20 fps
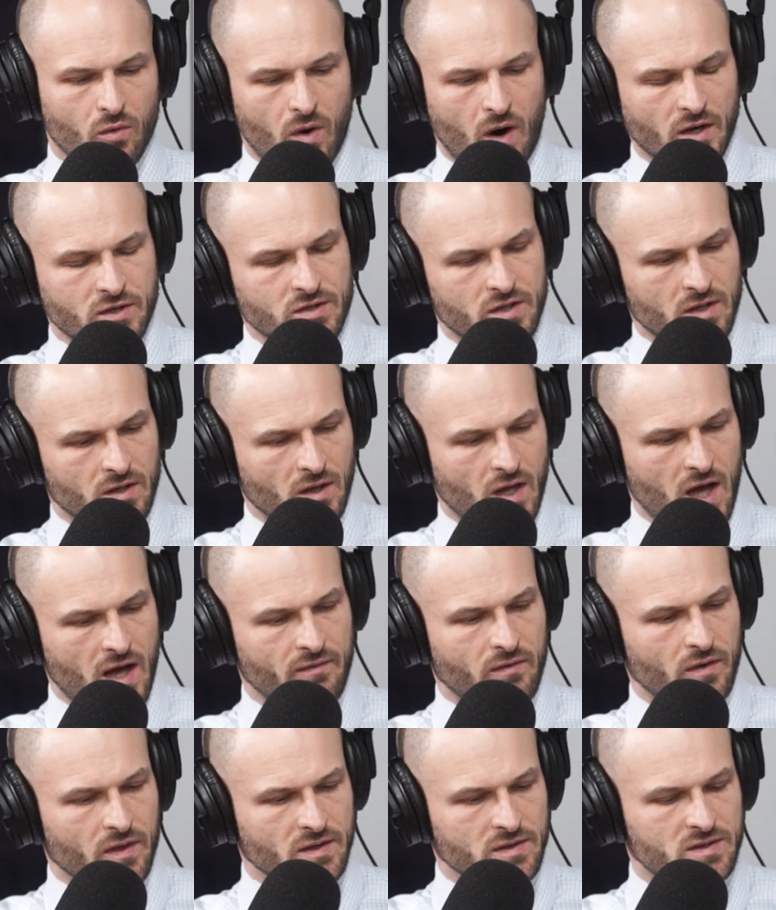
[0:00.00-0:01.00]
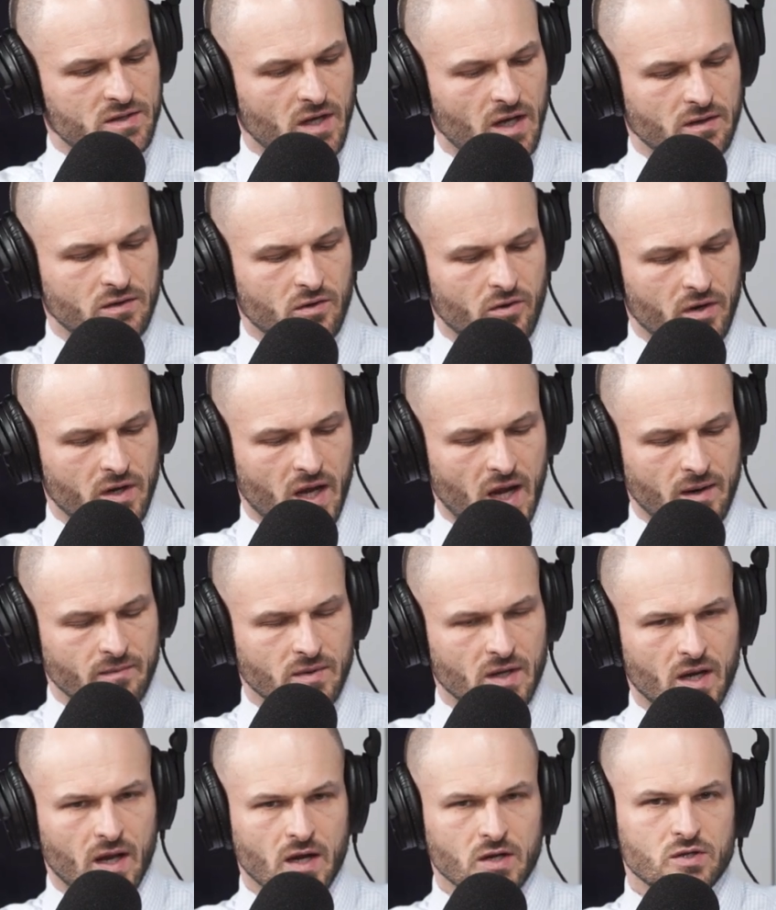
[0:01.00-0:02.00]
watching it live on the set during Game
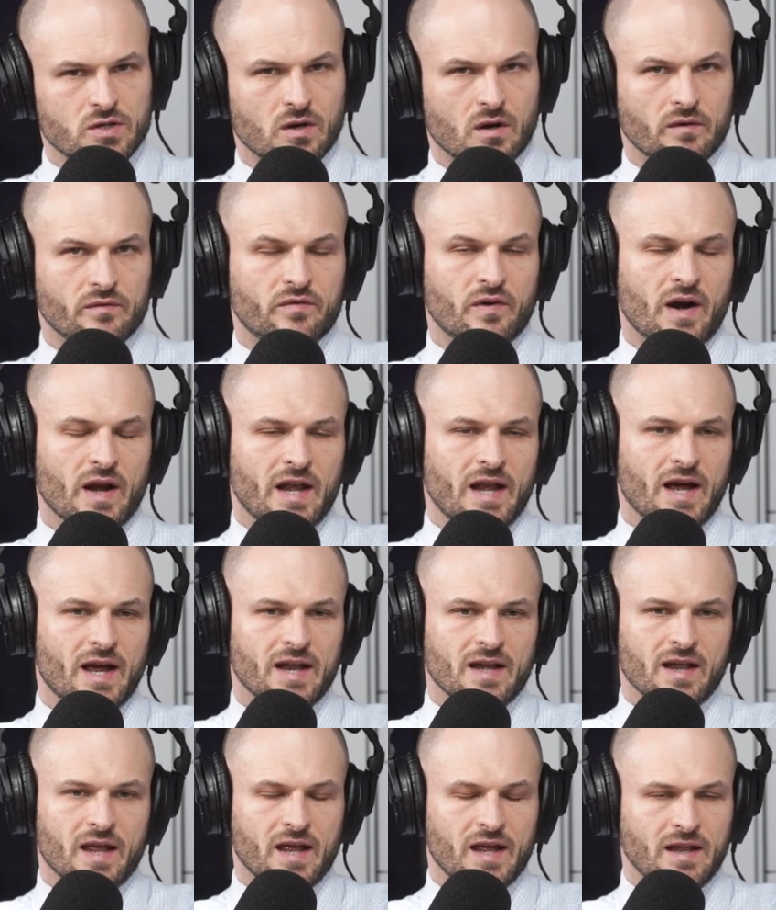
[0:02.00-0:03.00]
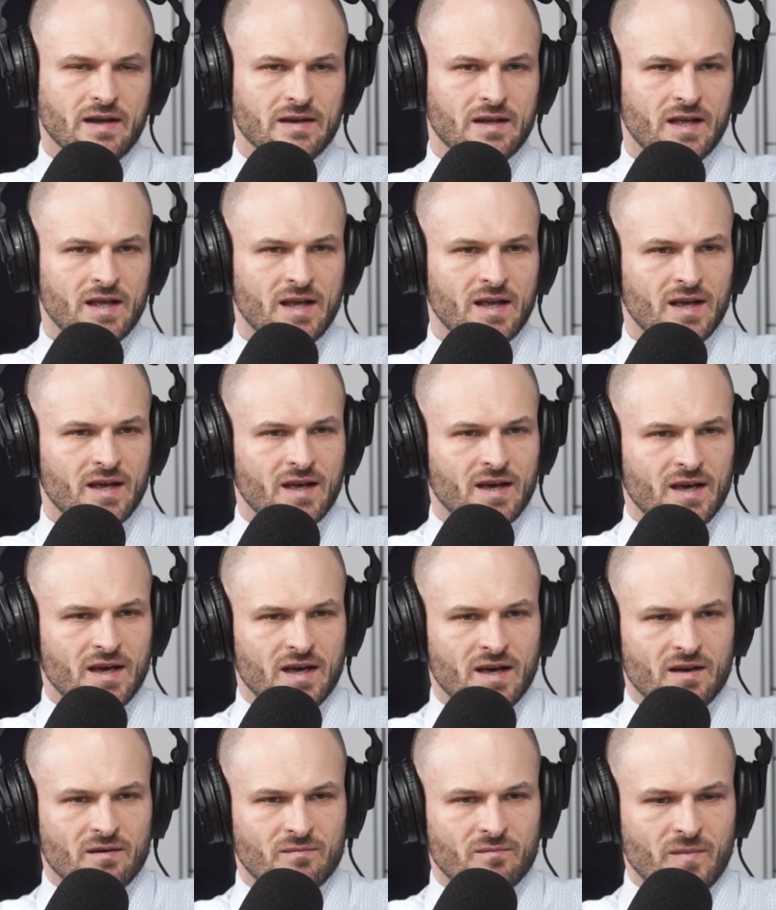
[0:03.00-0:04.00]
Day Nation on Friday night, and
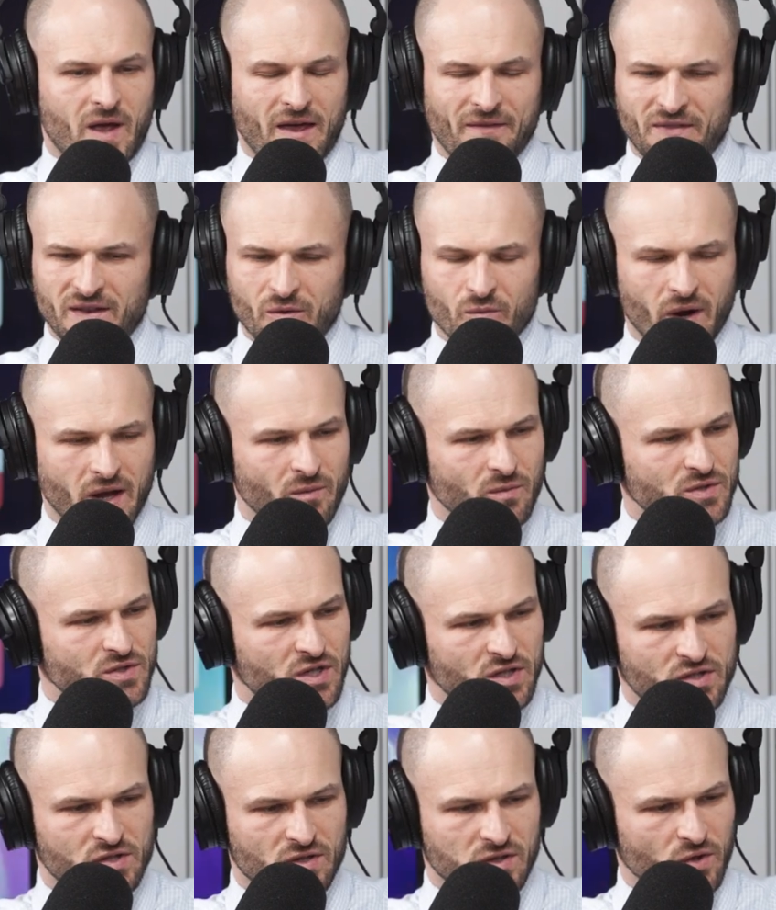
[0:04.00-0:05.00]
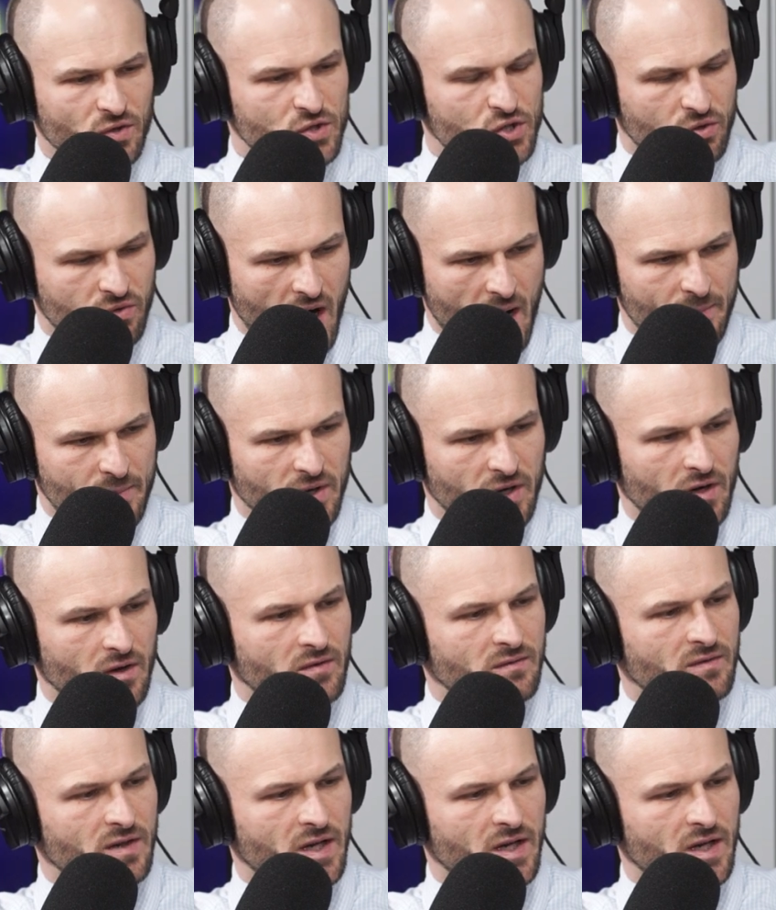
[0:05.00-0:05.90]
Anthony Wayne was just a little scrappier.